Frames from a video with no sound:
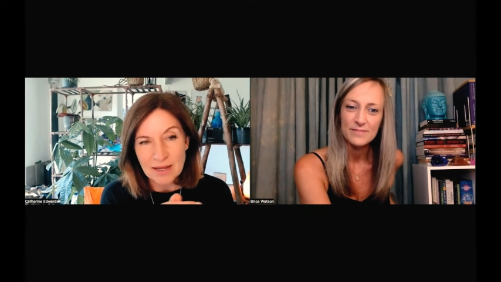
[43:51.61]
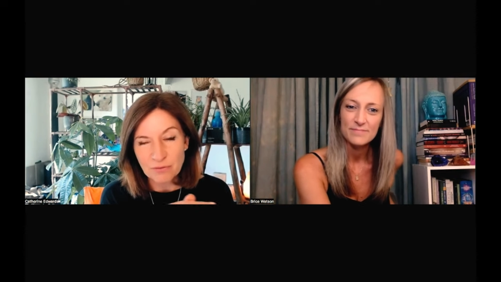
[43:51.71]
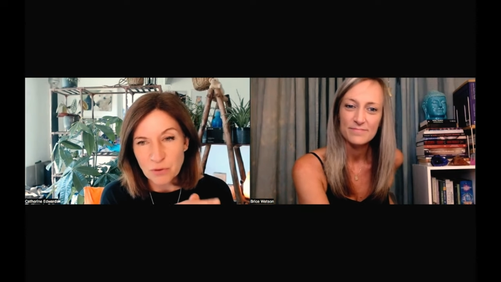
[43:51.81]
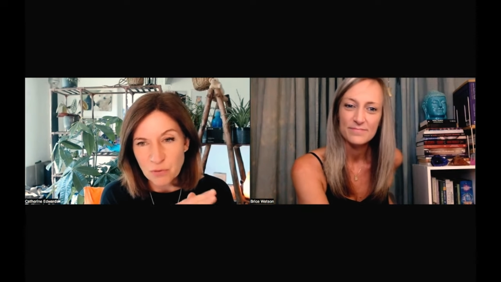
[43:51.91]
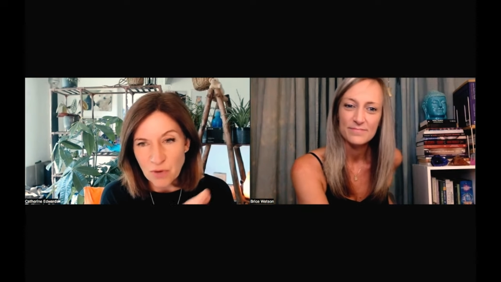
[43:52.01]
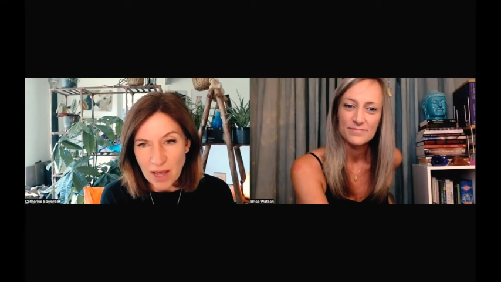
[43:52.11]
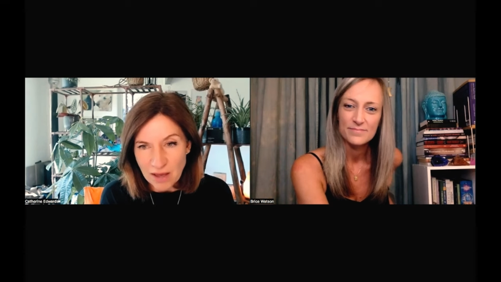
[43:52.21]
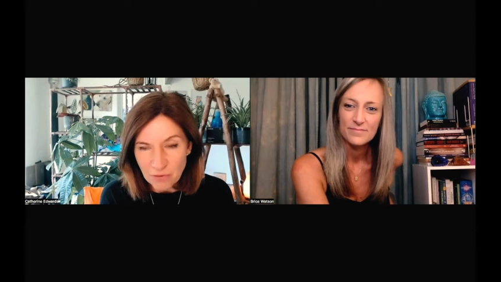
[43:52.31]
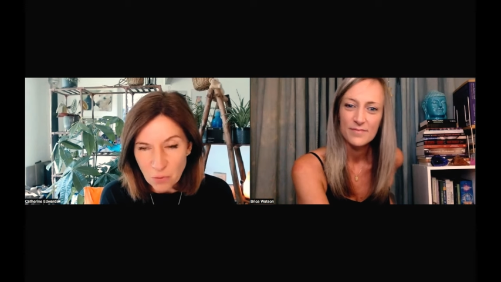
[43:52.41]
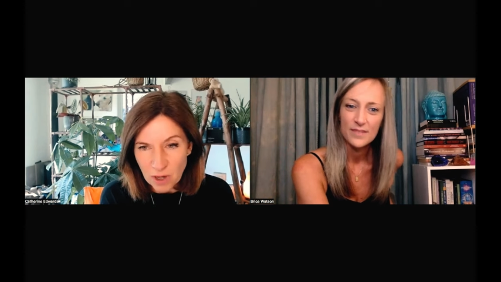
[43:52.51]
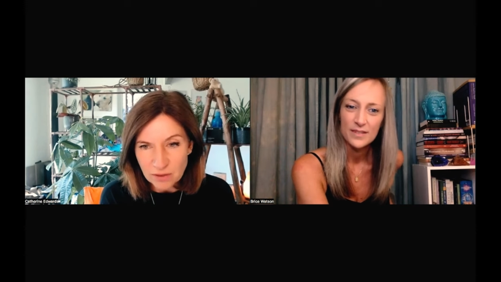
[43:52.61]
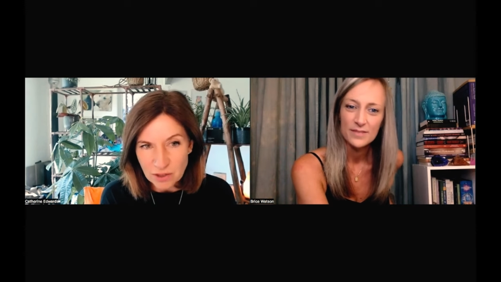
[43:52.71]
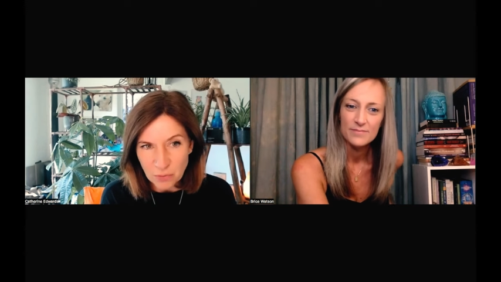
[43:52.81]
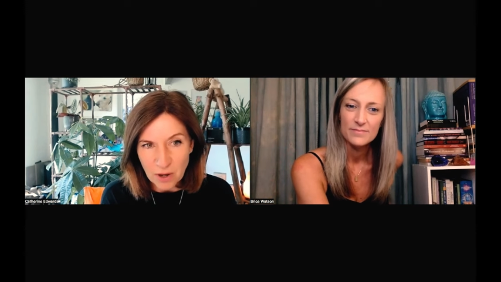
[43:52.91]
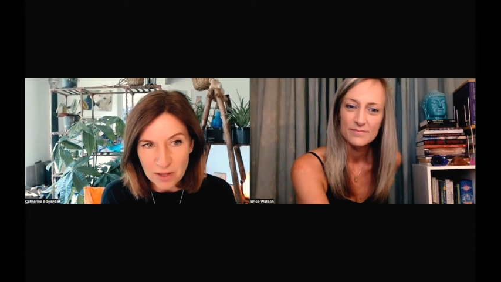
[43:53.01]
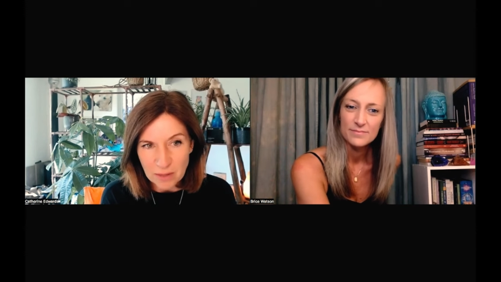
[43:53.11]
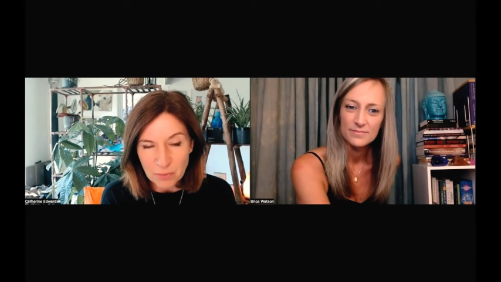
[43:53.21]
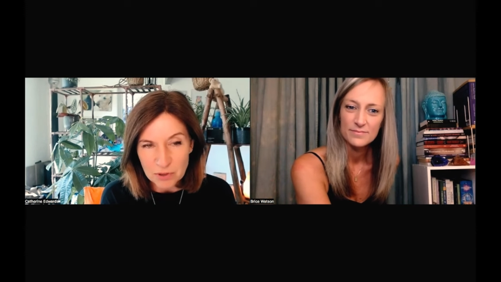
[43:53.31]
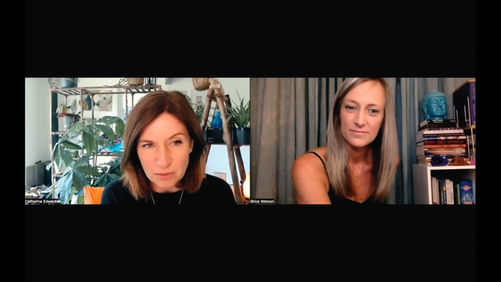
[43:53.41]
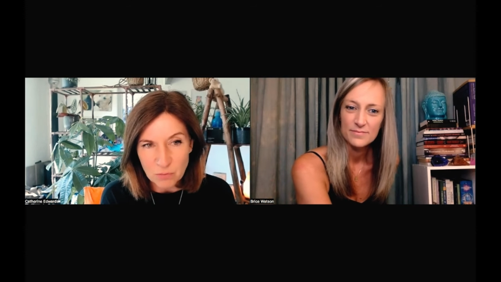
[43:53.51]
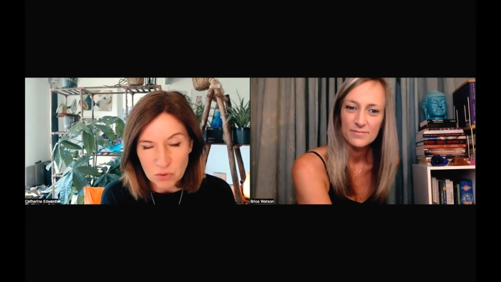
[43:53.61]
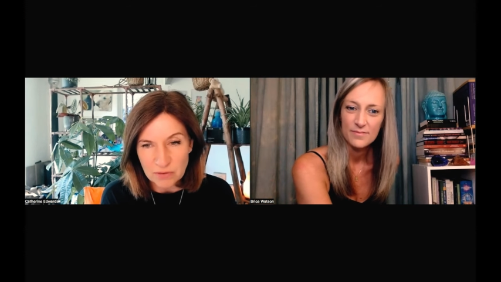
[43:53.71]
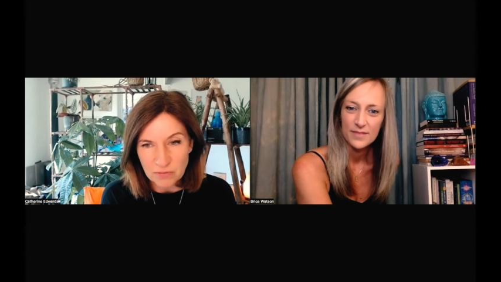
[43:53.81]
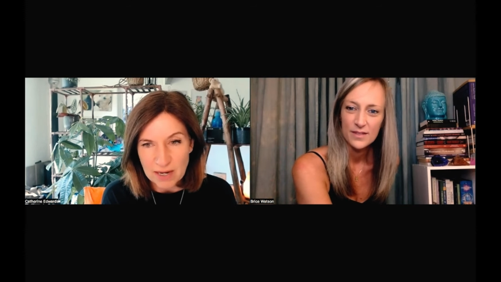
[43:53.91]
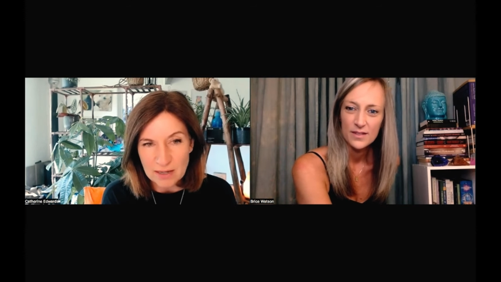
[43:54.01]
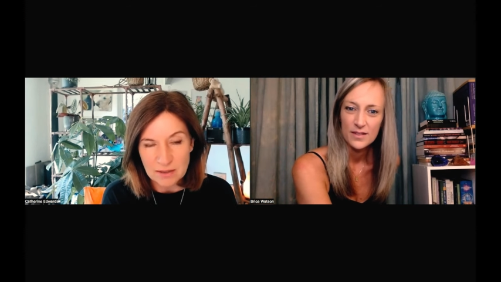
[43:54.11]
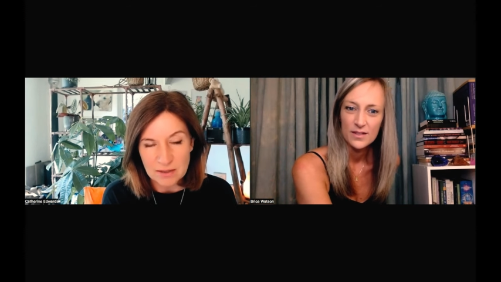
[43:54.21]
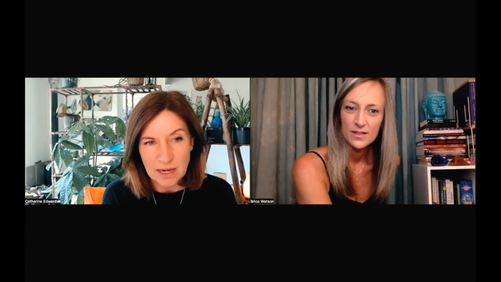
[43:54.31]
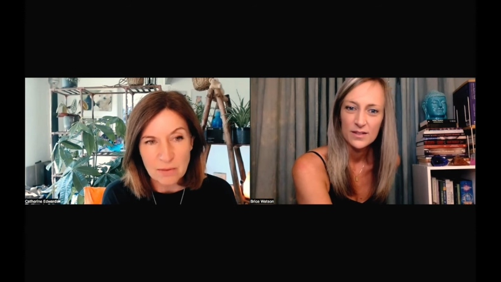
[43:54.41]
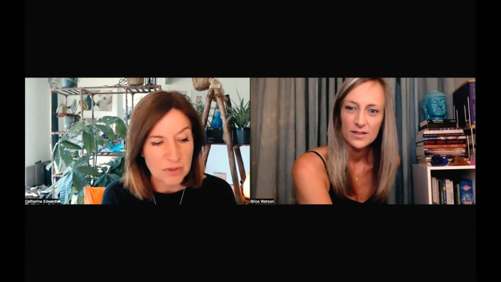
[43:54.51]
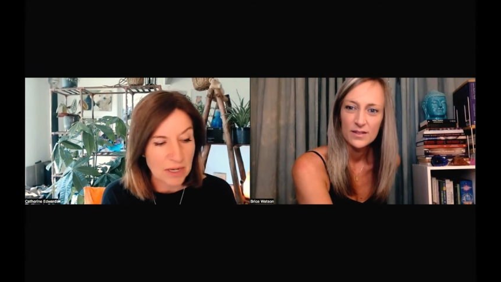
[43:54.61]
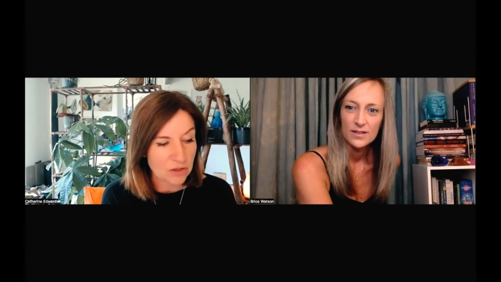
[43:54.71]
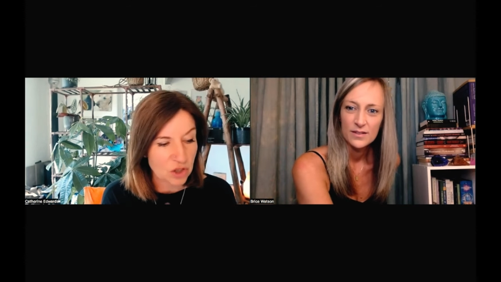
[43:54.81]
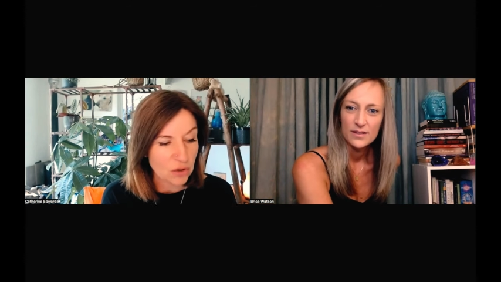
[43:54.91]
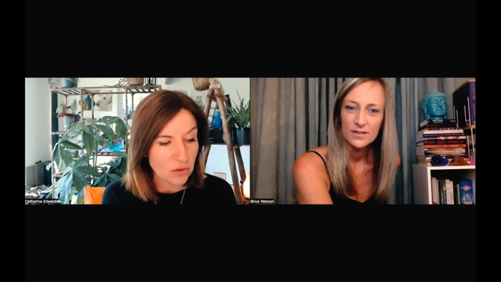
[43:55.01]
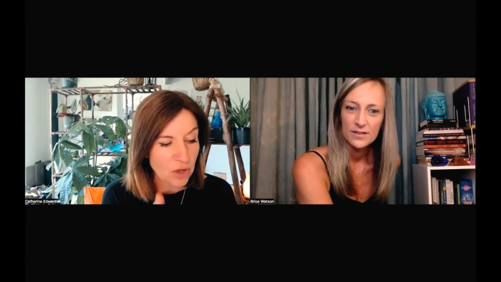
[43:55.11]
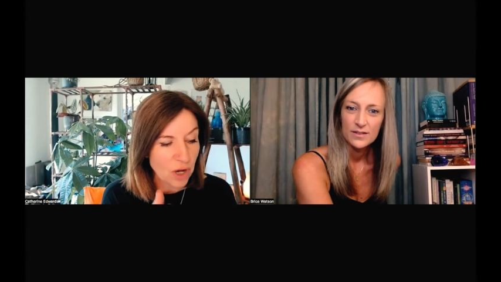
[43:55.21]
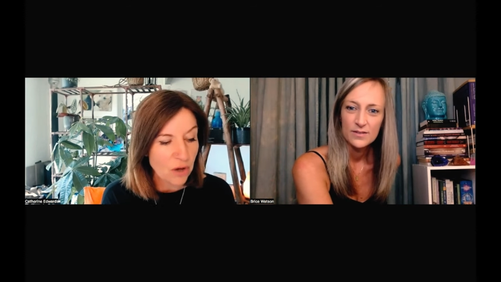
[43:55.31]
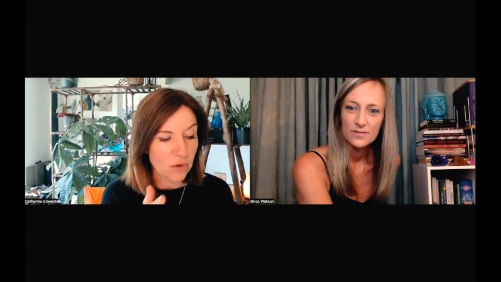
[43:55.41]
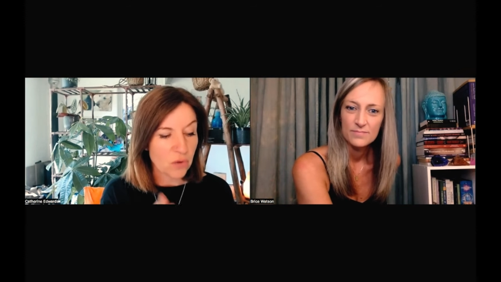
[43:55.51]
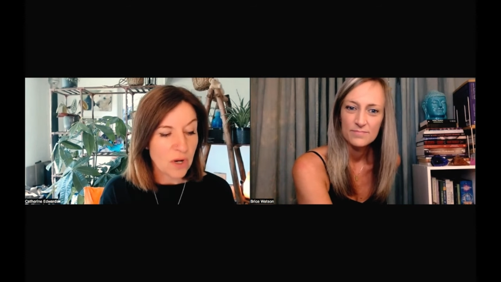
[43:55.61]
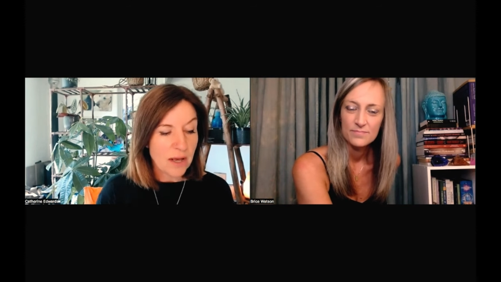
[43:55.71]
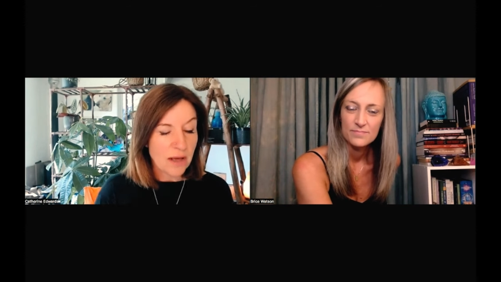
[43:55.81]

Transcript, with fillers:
Speaker 1: If you ever wonder why they're putting more surveillance cameras there, do you know